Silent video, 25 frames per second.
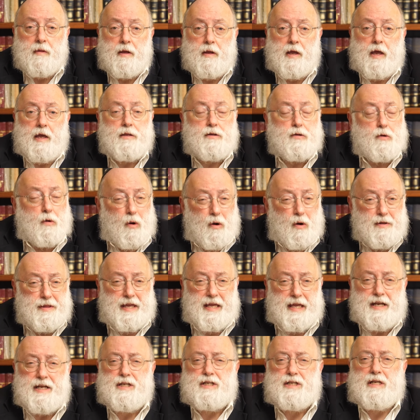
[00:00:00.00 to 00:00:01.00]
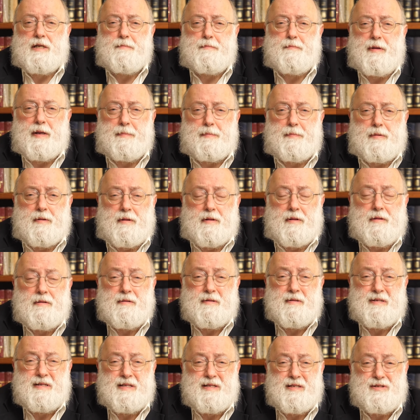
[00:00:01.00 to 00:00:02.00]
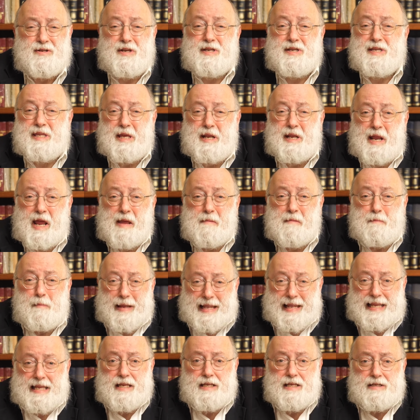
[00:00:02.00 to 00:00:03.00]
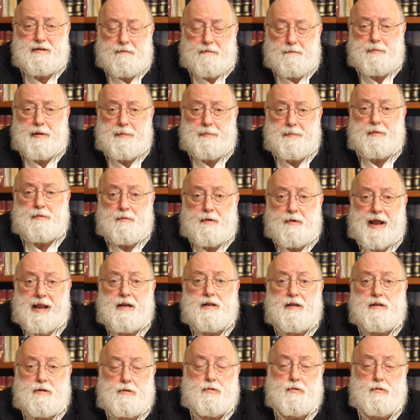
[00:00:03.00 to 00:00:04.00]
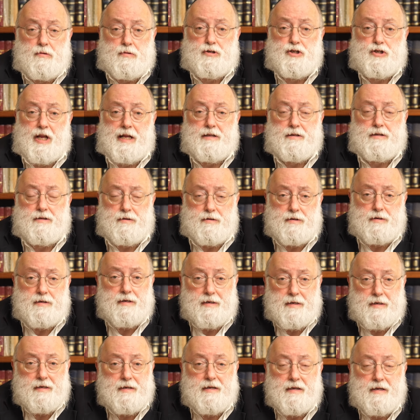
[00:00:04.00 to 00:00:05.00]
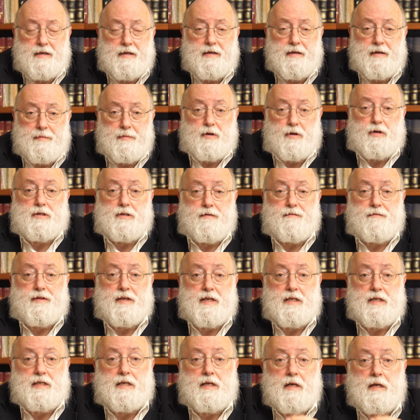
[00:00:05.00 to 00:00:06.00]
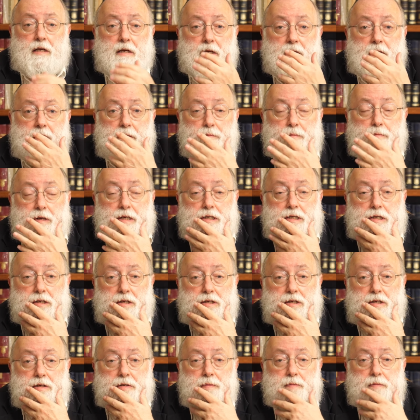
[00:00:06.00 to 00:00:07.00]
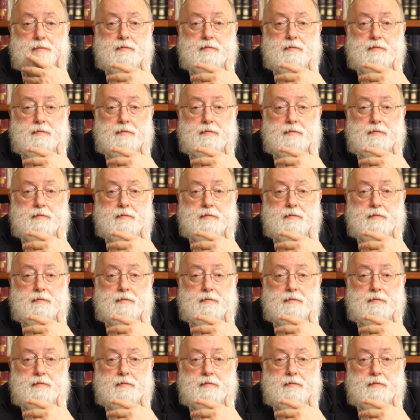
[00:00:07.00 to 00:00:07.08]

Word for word: and to all the innocent people. Just today, millions of people ran into shelters because of these missiles.